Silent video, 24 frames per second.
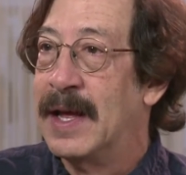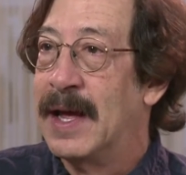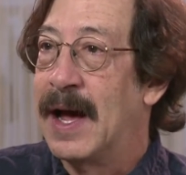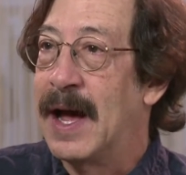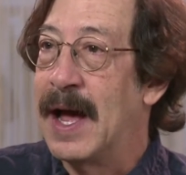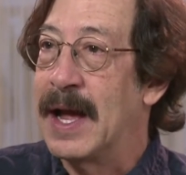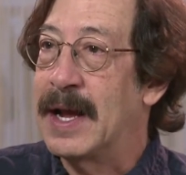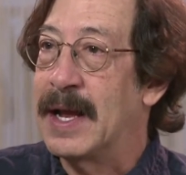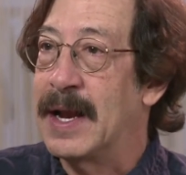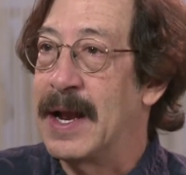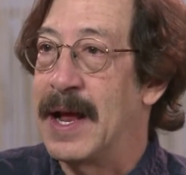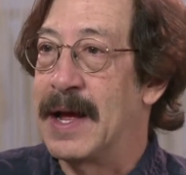
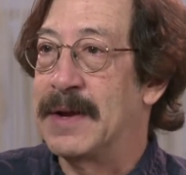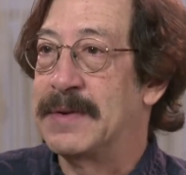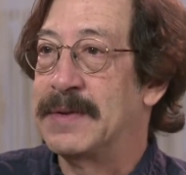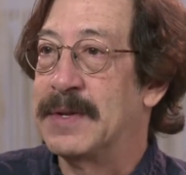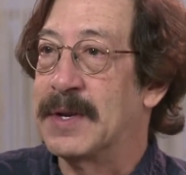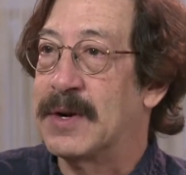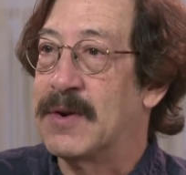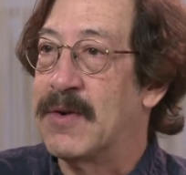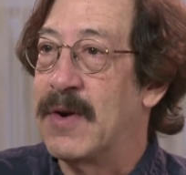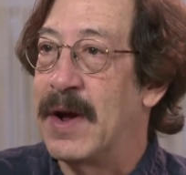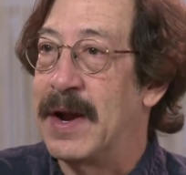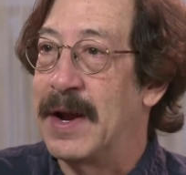I can ask the
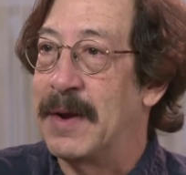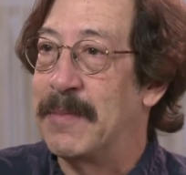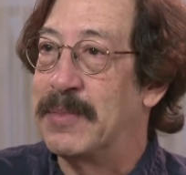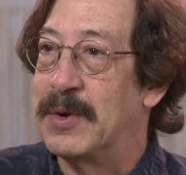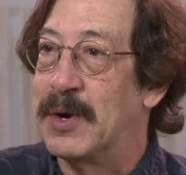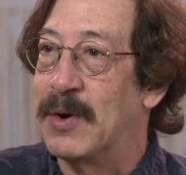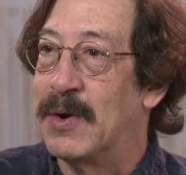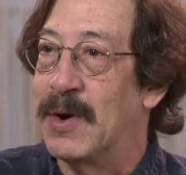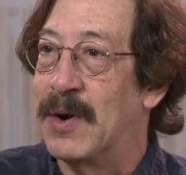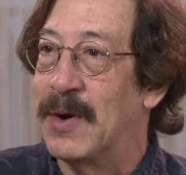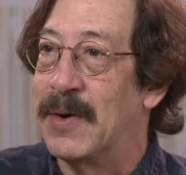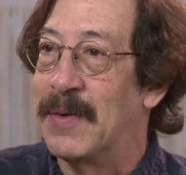credit
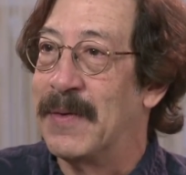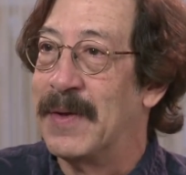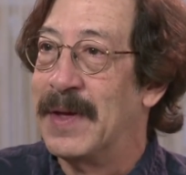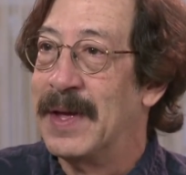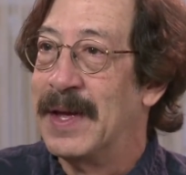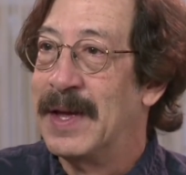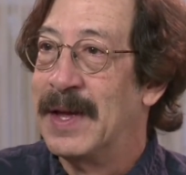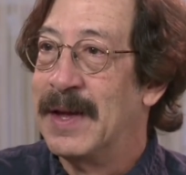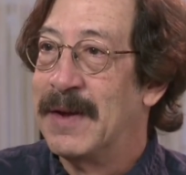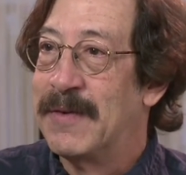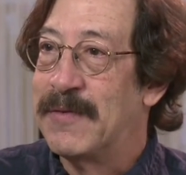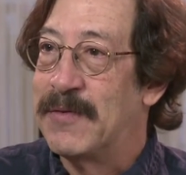bureau
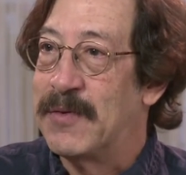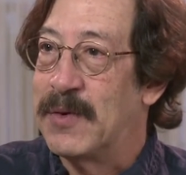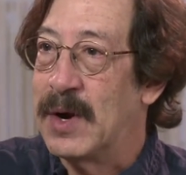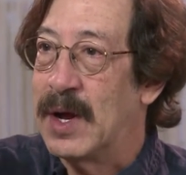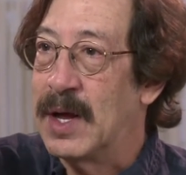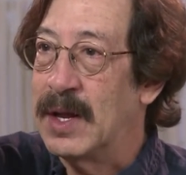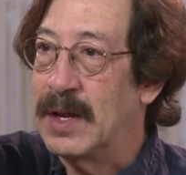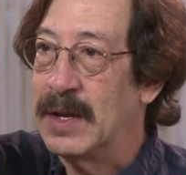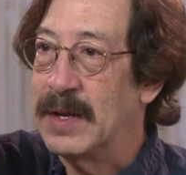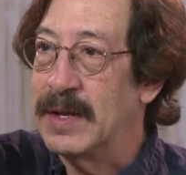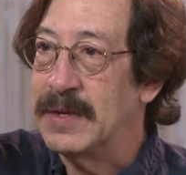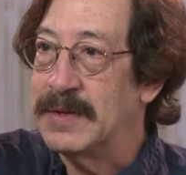for
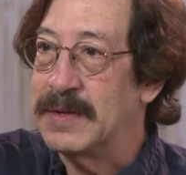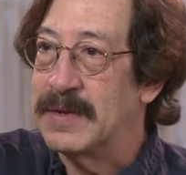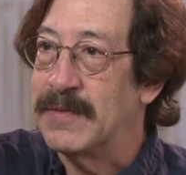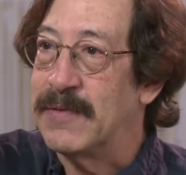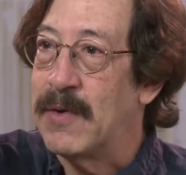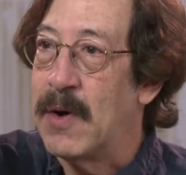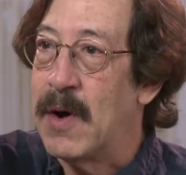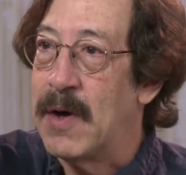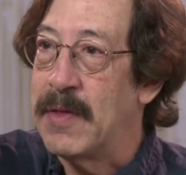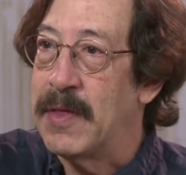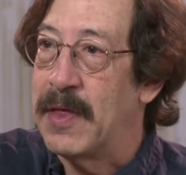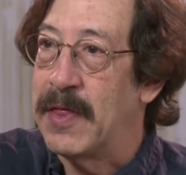a list of
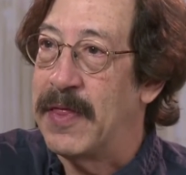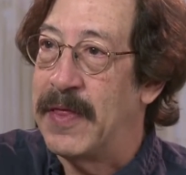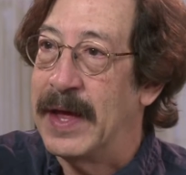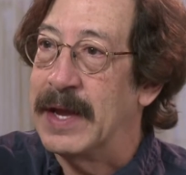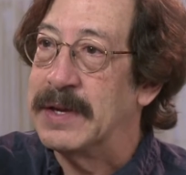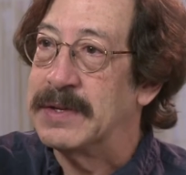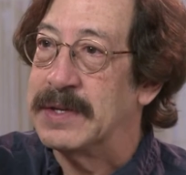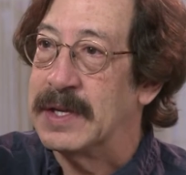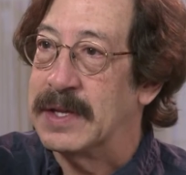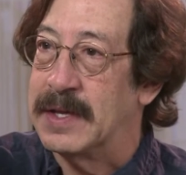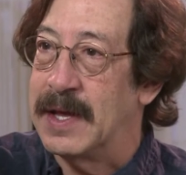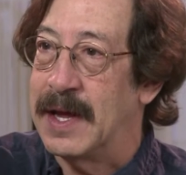all the
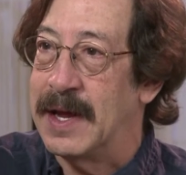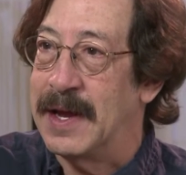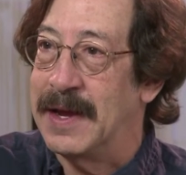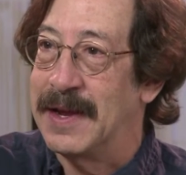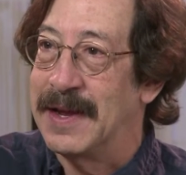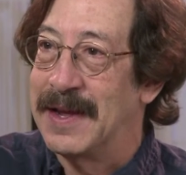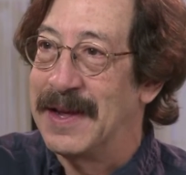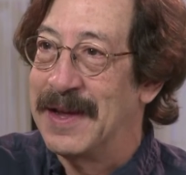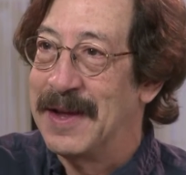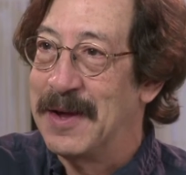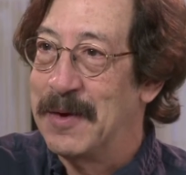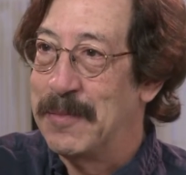things that they
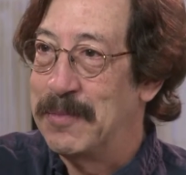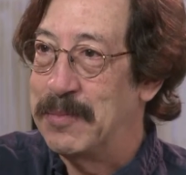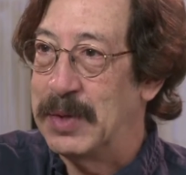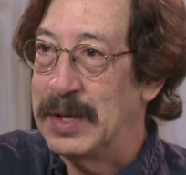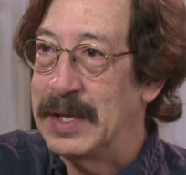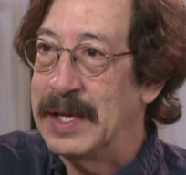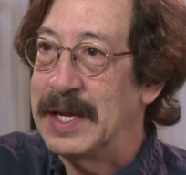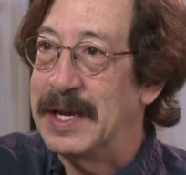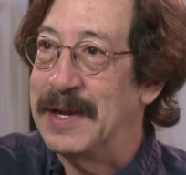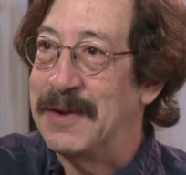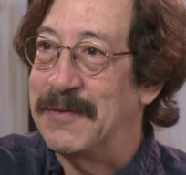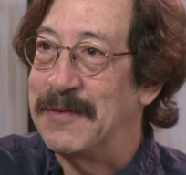
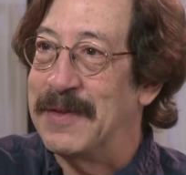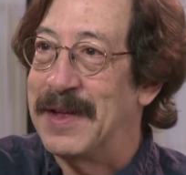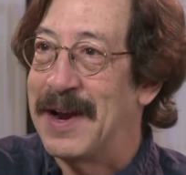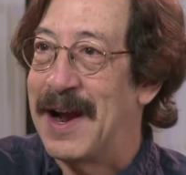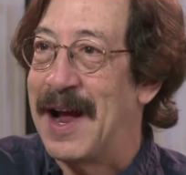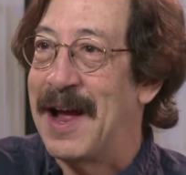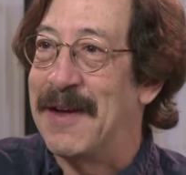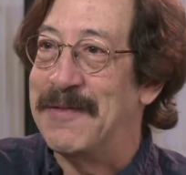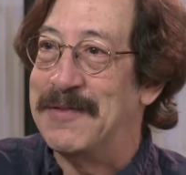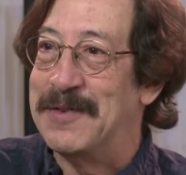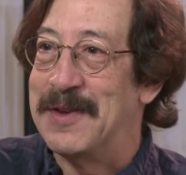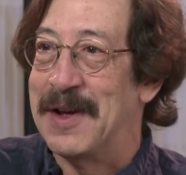believe that
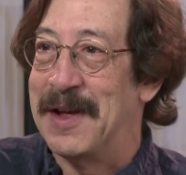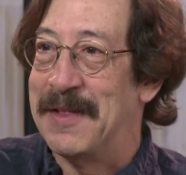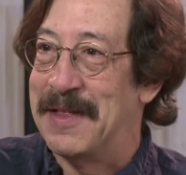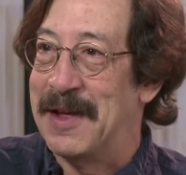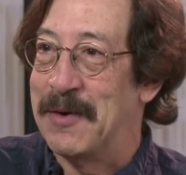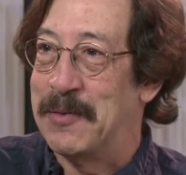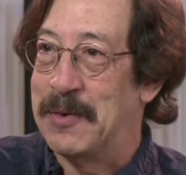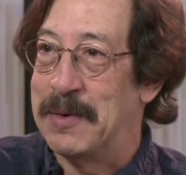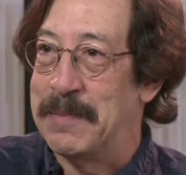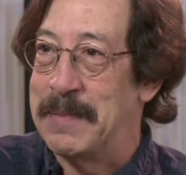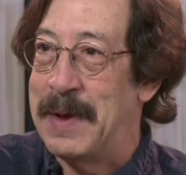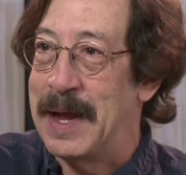I've done
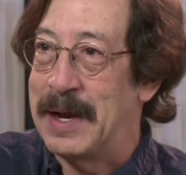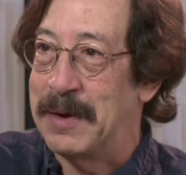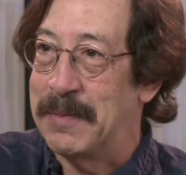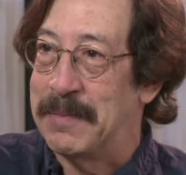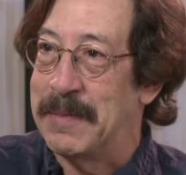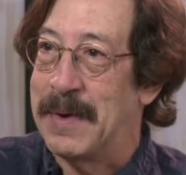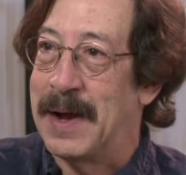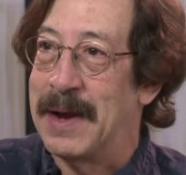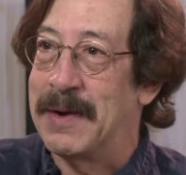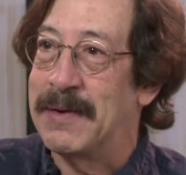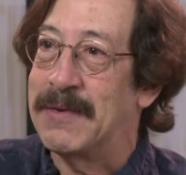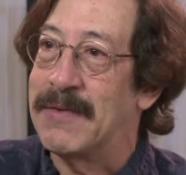that would make
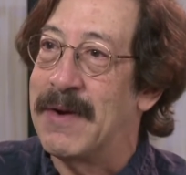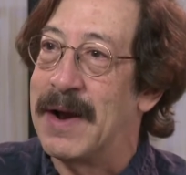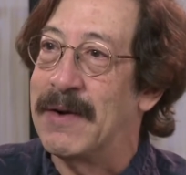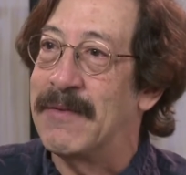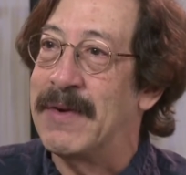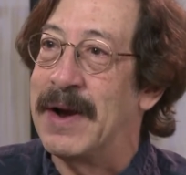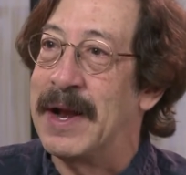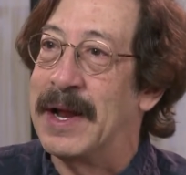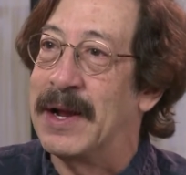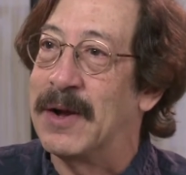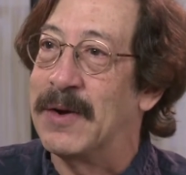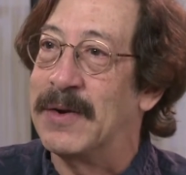my credit
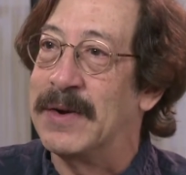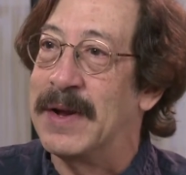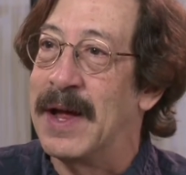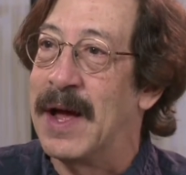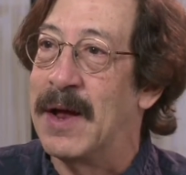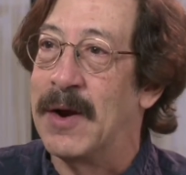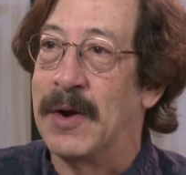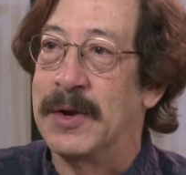rating go down.